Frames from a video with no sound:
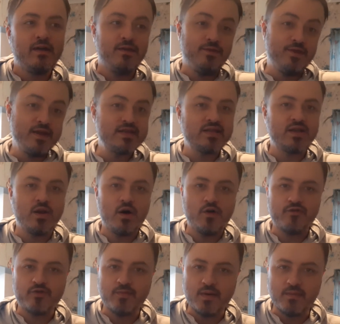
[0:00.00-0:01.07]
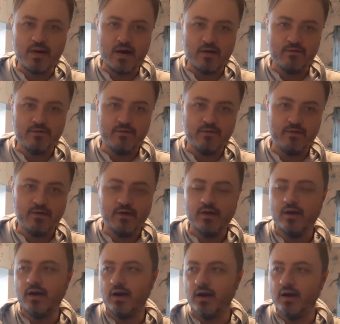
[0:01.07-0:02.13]
this lot from above,
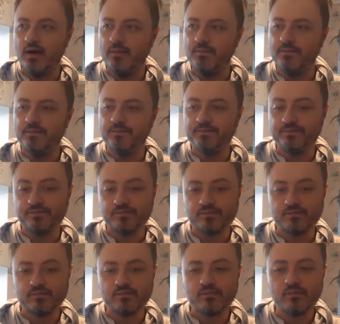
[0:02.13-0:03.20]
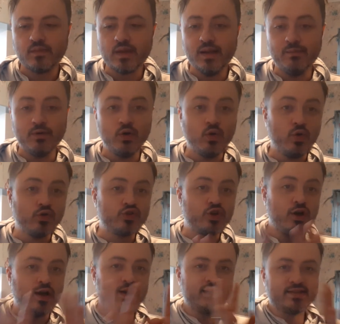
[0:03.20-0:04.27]
and we'll all
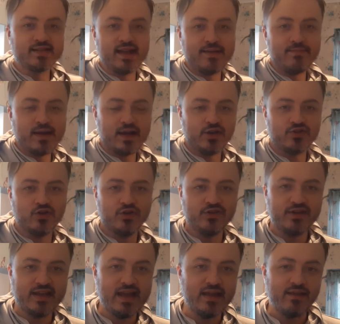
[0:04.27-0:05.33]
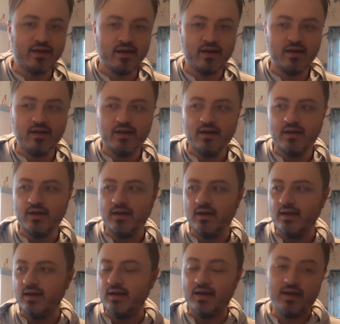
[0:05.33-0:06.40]
try and escape Mechatron together.
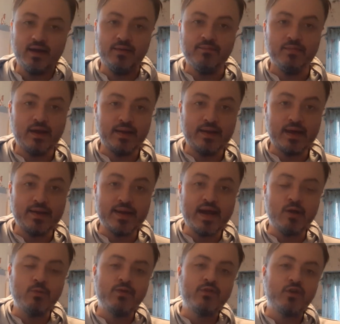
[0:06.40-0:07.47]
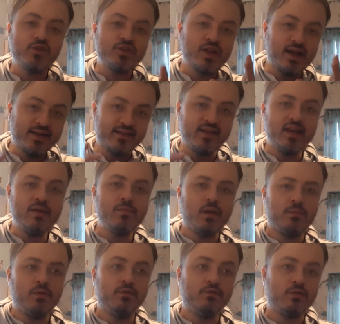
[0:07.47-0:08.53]
And now we've got this like team
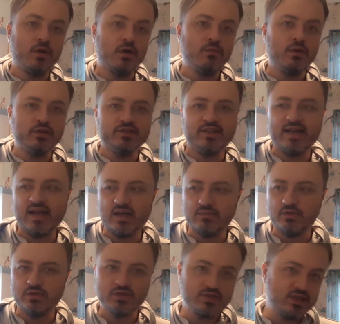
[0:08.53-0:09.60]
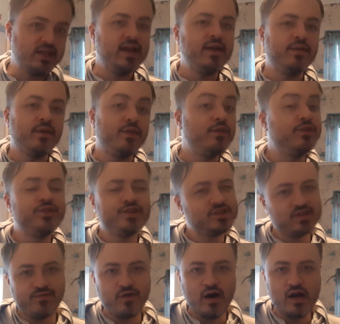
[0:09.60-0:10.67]
up of robots and animals together, the
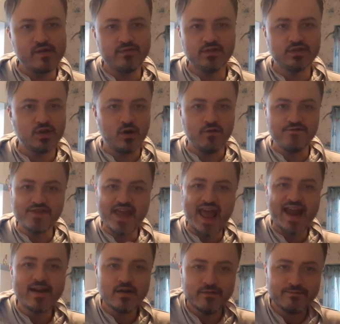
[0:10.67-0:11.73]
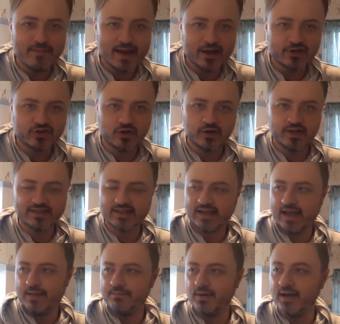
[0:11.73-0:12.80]
survivors of the end of Mechatron as a
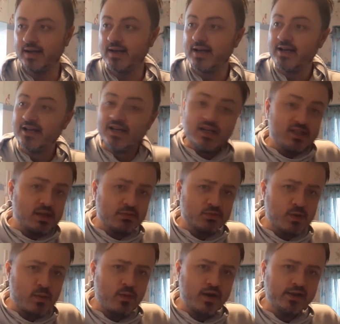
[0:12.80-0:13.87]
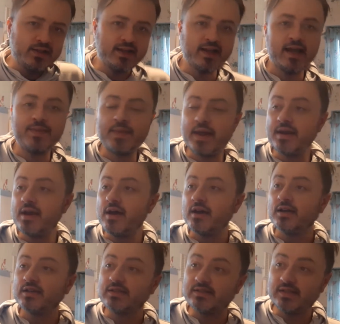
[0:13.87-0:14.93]
campaign. So that was one way I did it. And then,
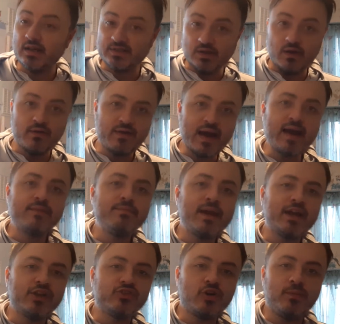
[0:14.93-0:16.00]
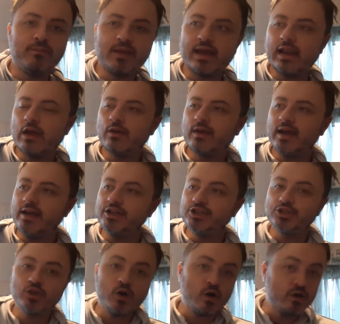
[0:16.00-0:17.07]
so I've had Mechatron be a
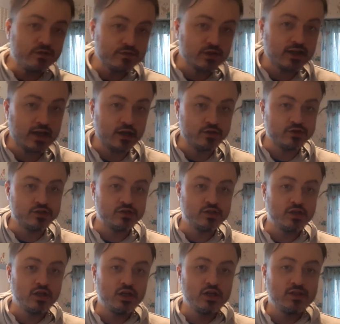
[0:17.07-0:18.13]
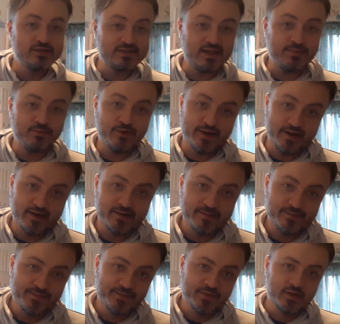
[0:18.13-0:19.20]
location off the coast somewhere,
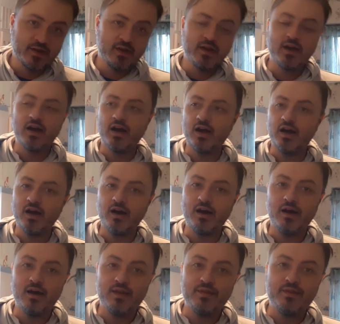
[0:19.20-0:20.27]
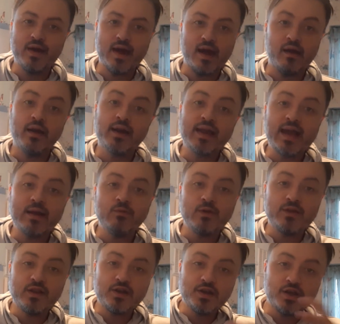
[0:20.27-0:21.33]
there, and again
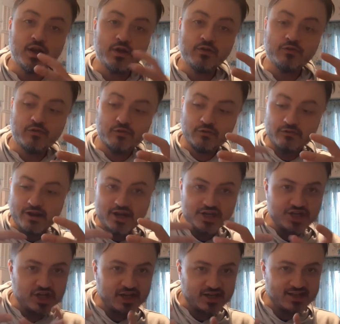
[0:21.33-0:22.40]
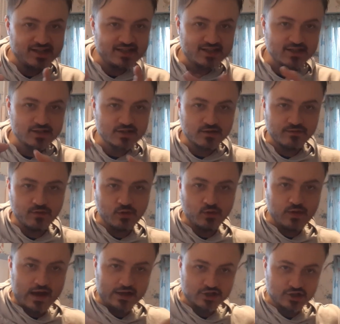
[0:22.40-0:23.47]
within, you know, reaching distance of all
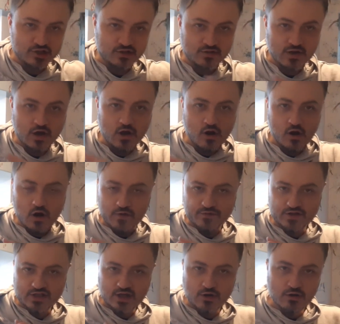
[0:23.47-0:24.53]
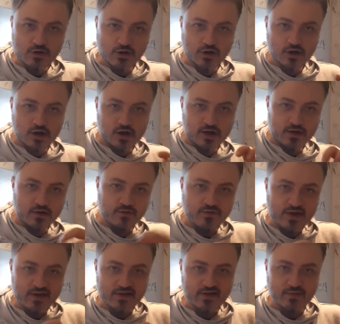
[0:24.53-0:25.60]
that, just off Solent kind of
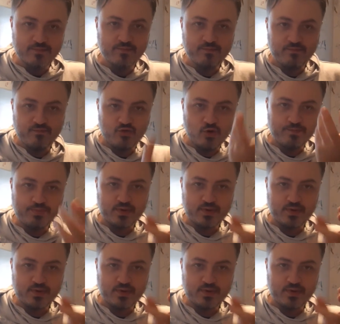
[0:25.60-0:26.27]
into whoop,